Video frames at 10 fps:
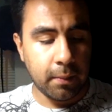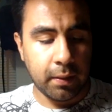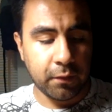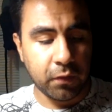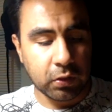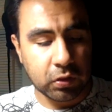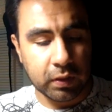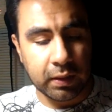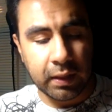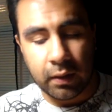
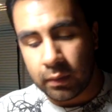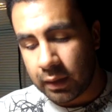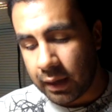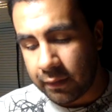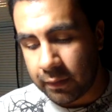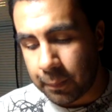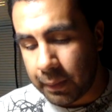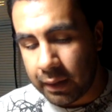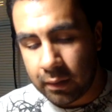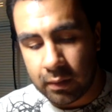Unfortunately, I only have a
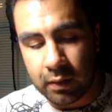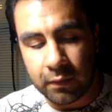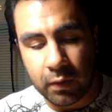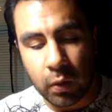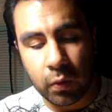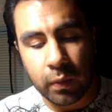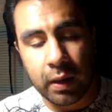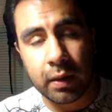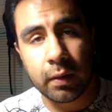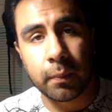pair of O
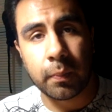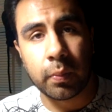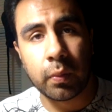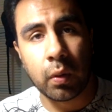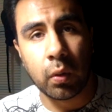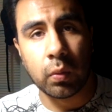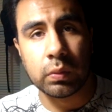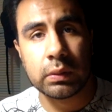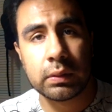ROKR PRO